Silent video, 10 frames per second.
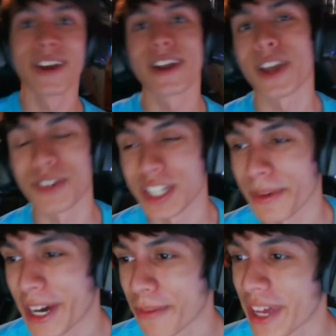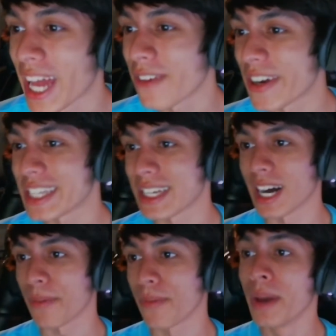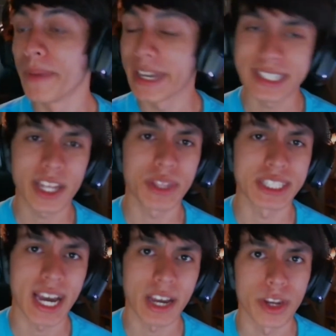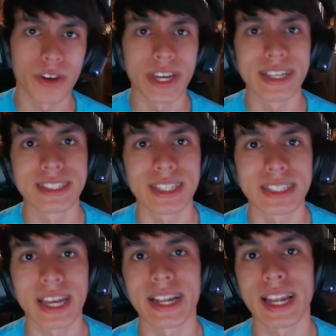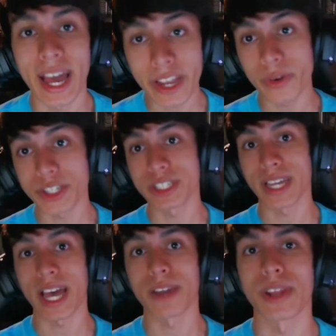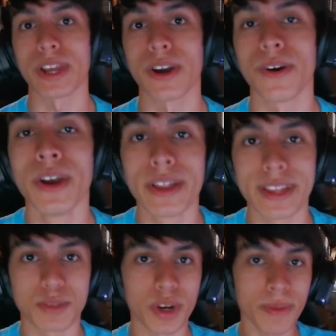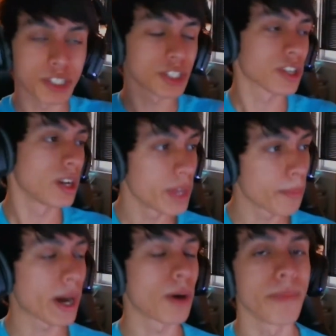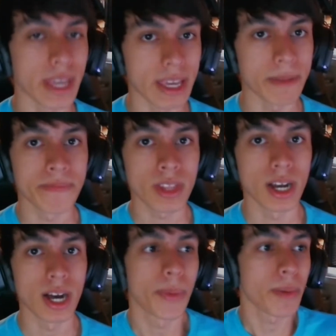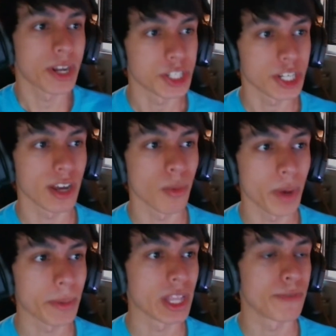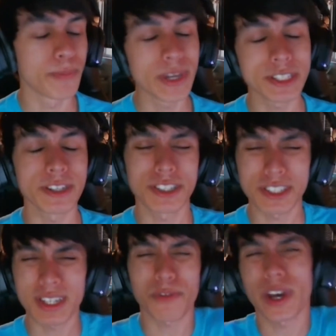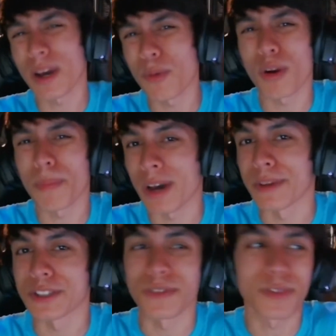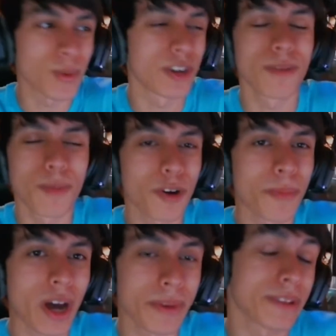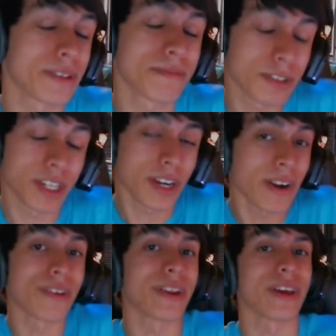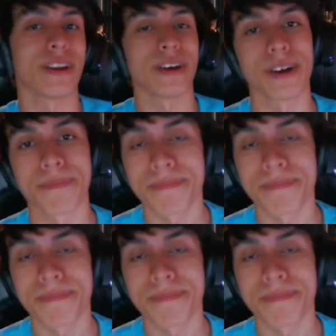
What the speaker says: go check him out. But anyways, basically what the tag video is a 9-question tag video that's pretty much just going to be about me, about my channel, about my life. Basically, you just get to find out more about me. So if you want to know more about me, then stick around, and